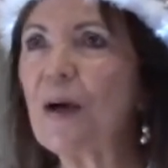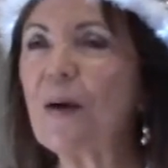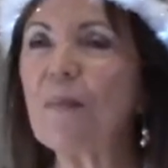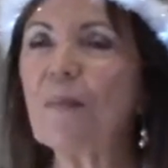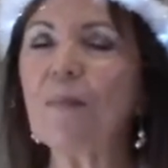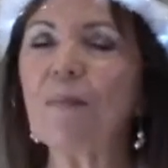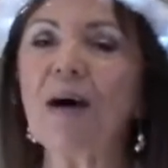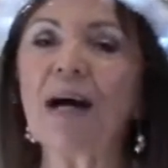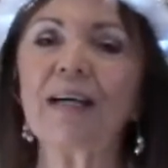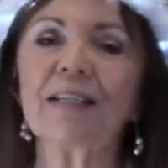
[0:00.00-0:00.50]

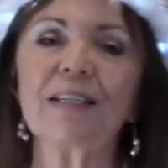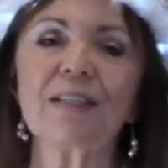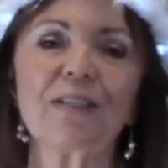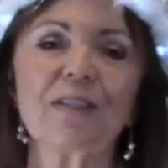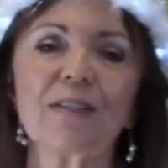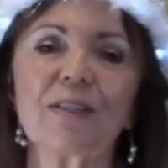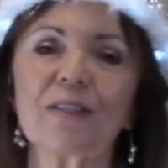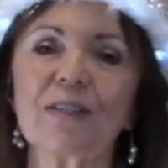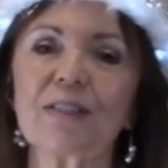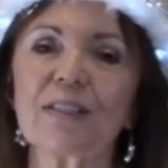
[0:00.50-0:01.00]

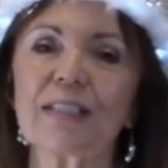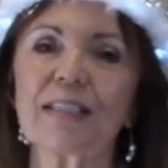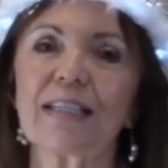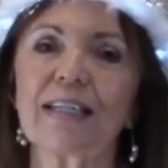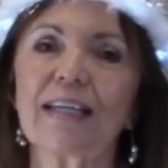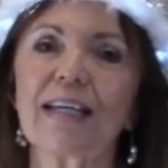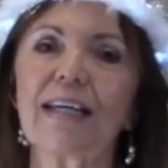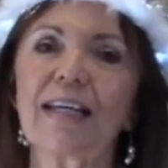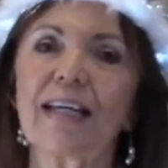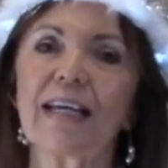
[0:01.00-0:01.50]
Monsters,
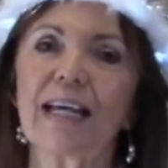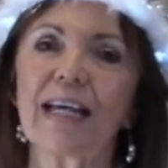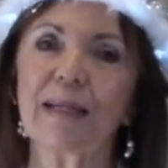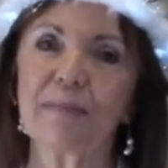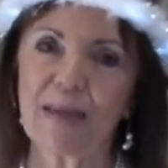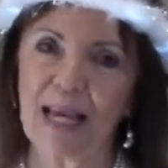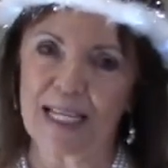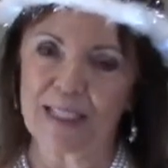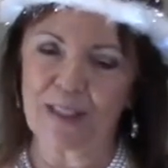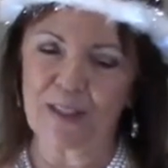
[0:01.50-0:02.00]
and
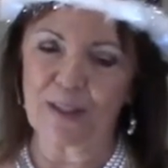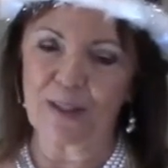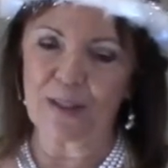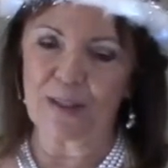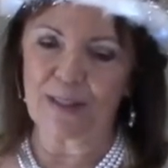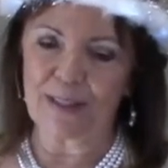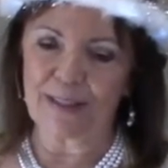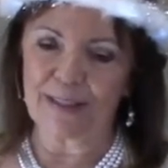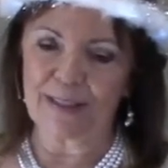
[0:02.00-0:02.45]
Masters.